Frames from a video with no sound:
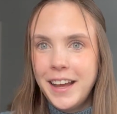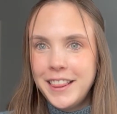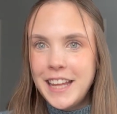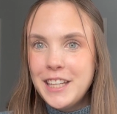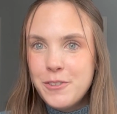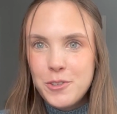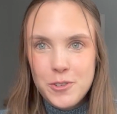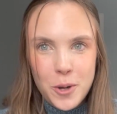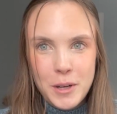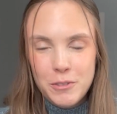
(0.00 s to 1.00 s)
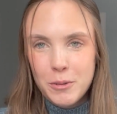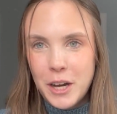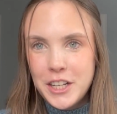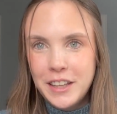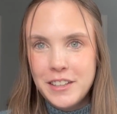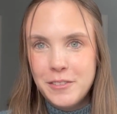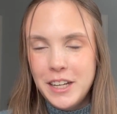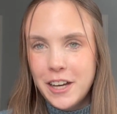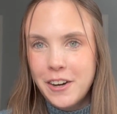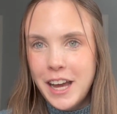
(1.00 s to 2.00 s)
Thank you so much for watching this
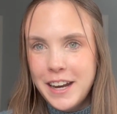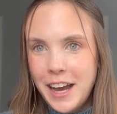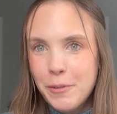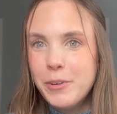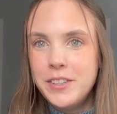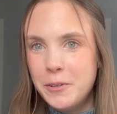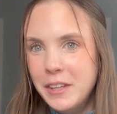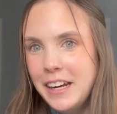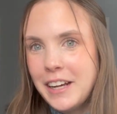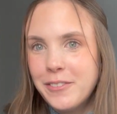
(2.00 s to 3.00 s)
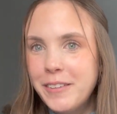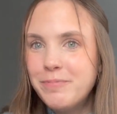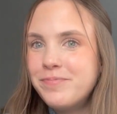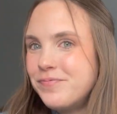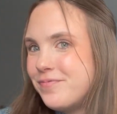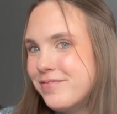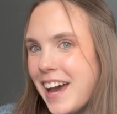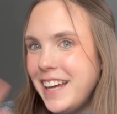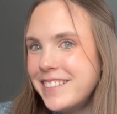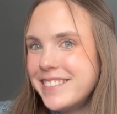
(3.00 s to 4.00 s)
video, and I will see you in the next one.
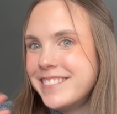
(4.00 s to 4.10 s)
Bye!